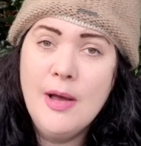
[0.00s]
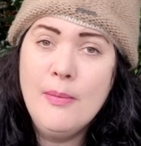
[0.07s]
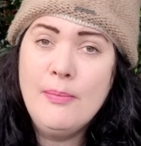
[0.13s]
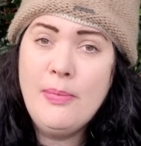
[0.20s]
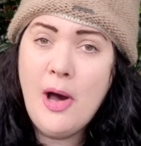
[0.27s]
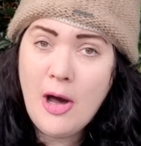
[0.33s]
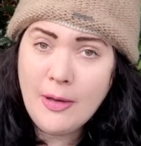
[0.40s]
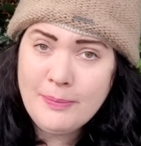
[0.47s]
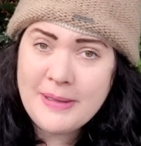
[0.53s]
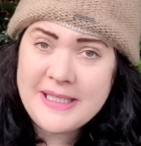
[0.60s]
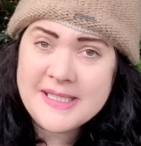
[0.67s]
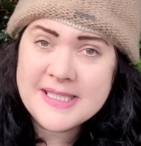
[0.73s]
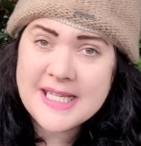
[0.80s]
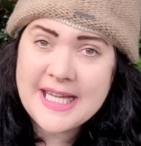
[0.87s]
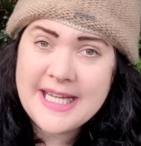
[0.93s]
Poppy
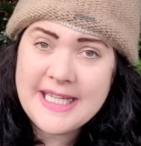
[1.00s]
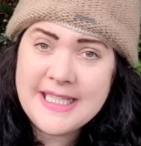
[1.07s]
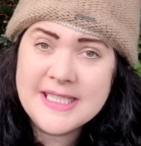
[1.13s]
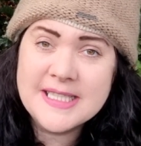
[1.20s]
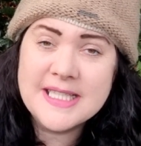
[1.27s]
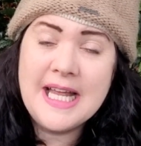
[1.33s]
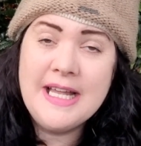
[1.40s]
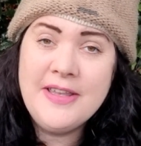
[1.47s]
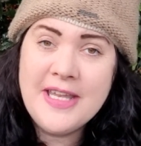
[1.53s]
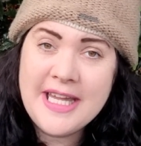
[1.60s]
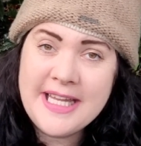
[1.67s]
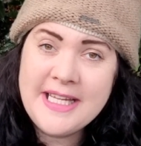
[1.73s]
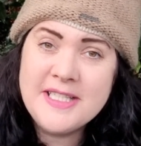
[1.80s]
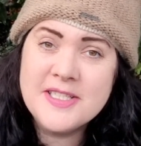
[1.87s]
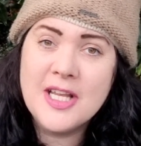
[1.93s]
seeds
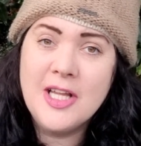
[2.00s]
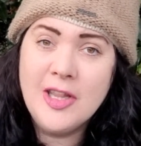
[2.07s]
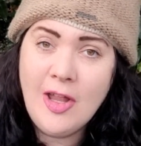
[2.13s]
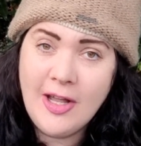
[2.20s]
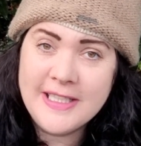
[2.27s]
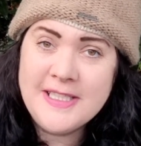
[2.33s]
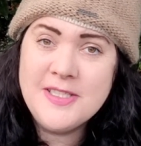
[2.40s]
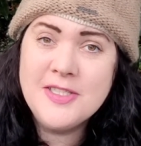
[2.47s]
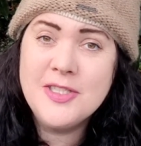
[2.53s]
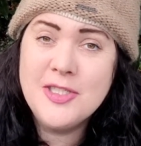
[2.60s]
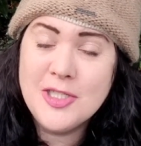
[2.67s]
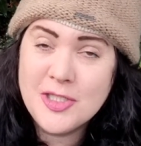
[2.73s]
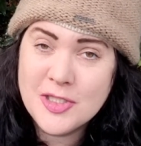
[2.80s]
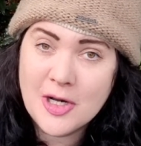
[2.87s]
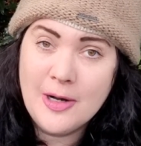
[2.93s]
need light
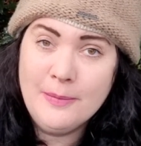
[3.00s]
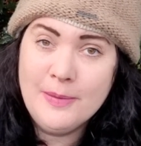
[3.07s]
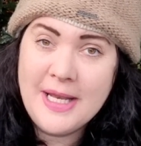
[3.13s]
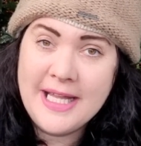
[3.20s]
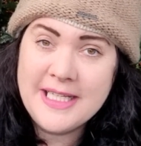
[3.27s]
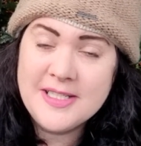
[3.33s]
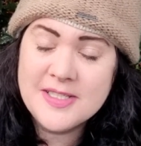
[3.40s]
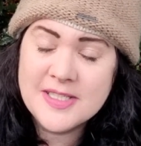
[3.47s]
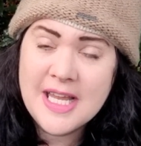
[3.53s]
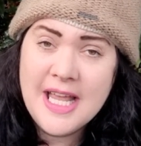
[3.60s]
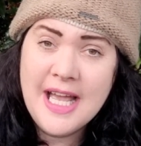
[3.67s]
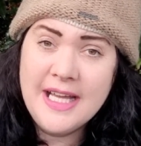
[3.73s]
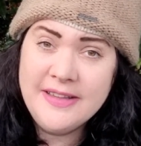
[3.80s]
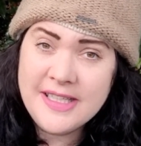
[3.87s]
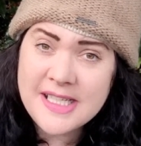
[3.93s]
to germinate,
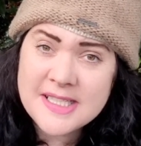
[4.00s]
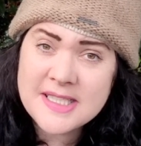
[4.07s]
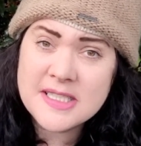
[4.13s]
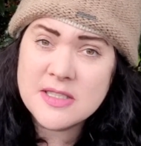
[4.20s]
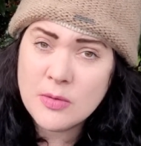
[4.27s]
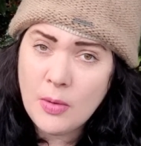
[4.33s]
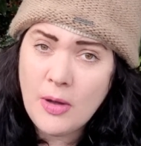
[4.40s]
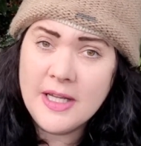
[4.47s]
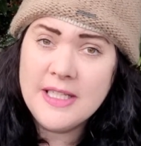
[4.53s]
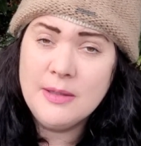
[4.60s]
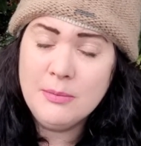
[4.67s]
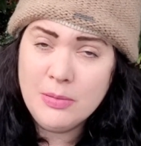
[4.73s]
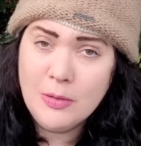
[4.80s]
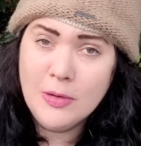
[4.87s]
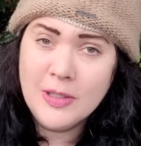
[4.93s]
and this is quite
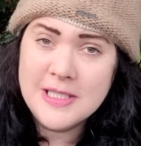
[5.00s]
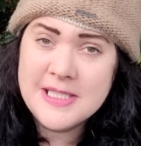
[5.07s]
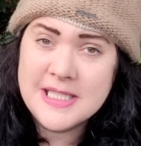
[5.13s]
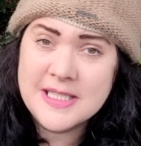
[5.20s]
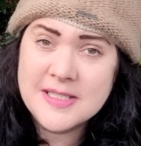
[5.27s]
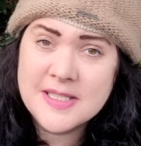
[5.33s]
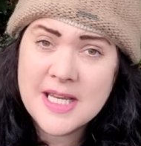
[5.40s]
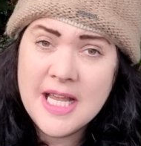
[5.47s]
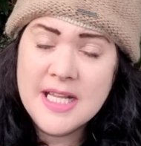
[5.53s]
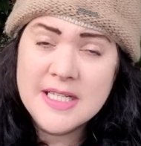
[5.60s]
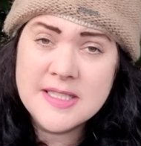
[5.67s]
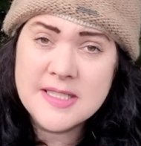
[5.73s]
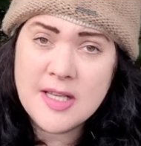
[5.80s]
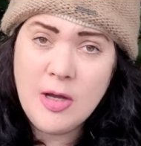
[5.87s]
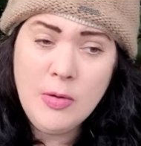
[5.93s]
important.
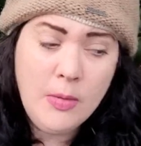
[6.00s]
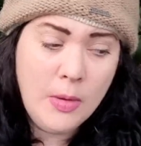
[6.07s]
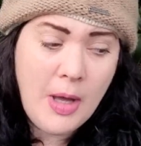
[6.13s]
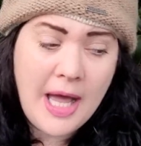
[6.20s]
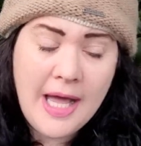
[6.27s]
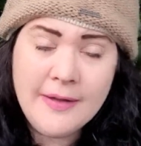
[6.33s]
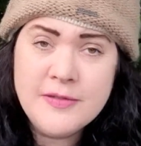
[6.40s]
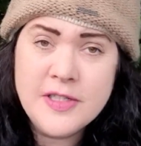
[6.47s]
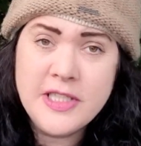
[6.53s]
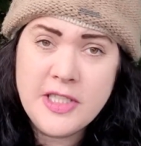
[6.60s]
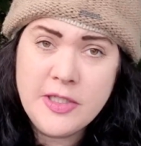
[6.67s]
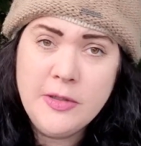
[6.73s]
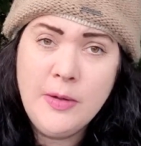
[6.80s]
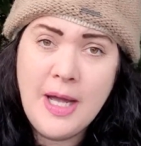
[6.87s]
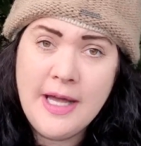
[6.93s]
So after
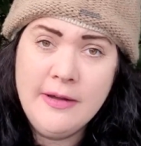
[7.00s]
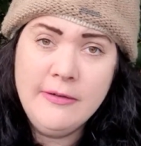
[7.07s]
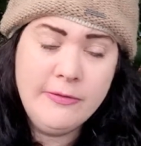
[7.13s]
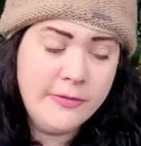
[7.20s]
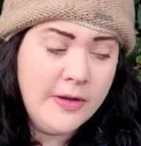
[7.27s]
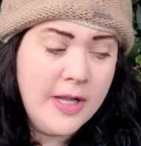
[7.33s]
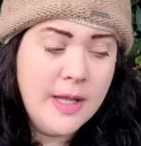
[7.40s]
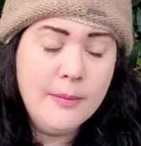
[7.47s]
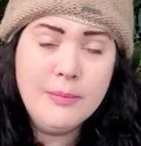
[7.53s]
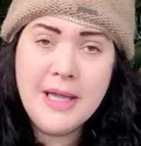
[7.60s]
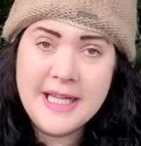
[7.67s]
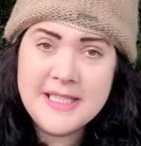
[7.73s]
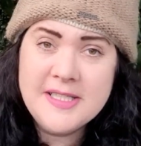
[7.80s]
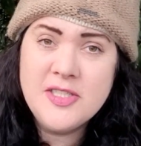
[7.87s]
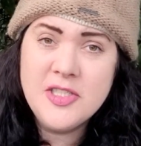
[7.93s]
you have
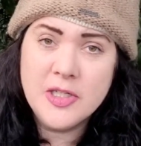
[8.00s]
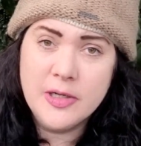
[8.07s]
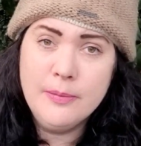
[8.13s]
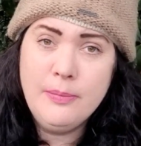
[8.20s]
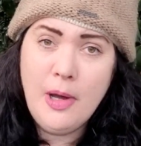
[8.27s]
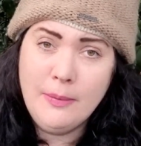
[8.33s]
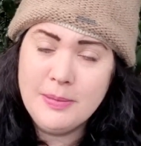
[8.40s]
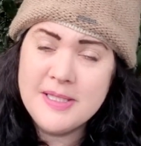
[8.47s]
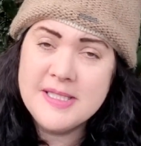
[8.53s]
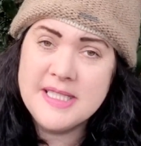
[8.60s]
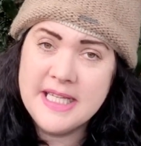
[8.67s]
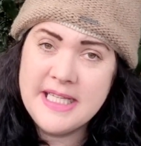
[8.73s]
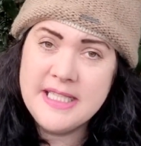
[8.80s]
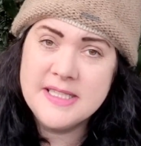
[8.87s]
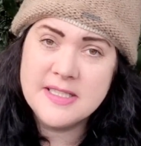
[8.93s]
placed your poppy seeds